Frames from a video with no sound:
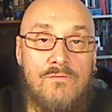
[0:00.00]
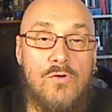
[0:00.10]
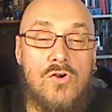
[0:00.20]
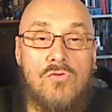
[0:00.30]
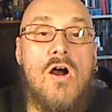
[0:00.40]

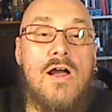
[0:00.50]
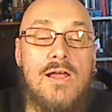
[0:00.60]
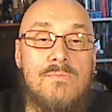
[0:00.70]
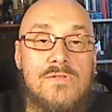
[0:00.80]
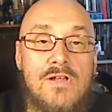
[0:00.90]
for
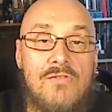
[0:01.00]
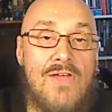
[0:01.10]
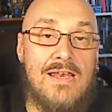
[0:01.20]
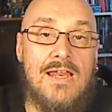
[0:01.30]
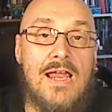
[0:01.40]
crimes
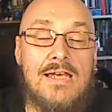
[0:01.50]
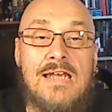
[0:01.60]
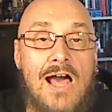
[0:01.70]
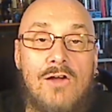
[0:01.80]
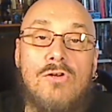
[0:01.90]
that
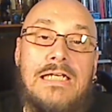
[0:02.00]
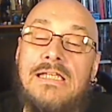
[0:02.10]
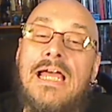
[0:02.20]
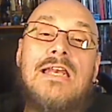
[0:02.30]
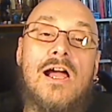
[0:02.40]
not only
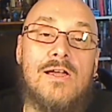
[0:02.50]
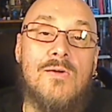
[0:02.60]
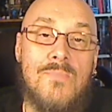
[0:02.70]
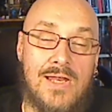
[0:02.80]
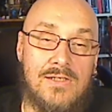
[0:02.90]
did they not
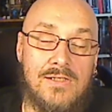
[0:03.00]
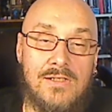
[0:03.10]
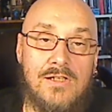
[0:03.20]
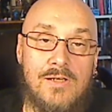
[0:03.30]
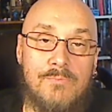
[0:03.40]
commit,
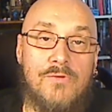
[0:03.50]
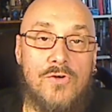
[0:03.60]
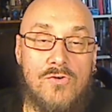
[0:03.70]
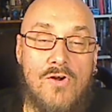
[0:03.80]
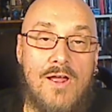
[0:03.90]
but
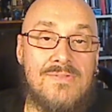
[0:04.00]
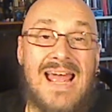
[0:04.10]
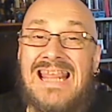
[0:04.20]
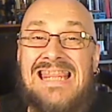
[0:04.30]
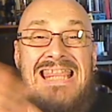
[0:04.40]
for crimes
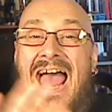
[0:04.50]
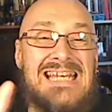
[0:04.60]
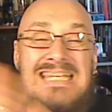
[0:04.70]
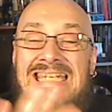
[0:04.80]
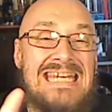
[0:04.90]

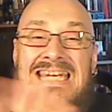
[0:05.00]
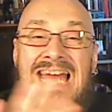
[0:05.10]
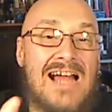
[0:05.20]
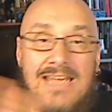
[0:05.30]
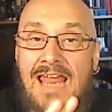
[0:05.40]
that did
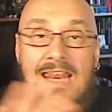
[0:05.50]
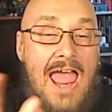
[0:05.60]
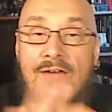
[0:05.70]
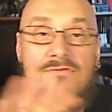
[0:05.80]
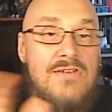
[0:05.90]
not and
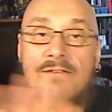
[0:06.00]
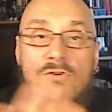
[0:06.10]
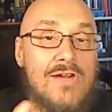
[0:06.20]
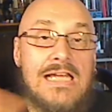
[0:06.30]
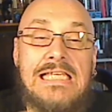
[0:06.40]
have
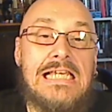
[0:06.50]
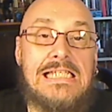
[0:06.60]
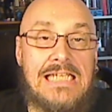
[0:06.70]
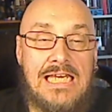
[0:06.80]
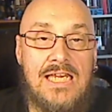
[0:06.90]
never
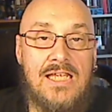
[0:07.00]
existed.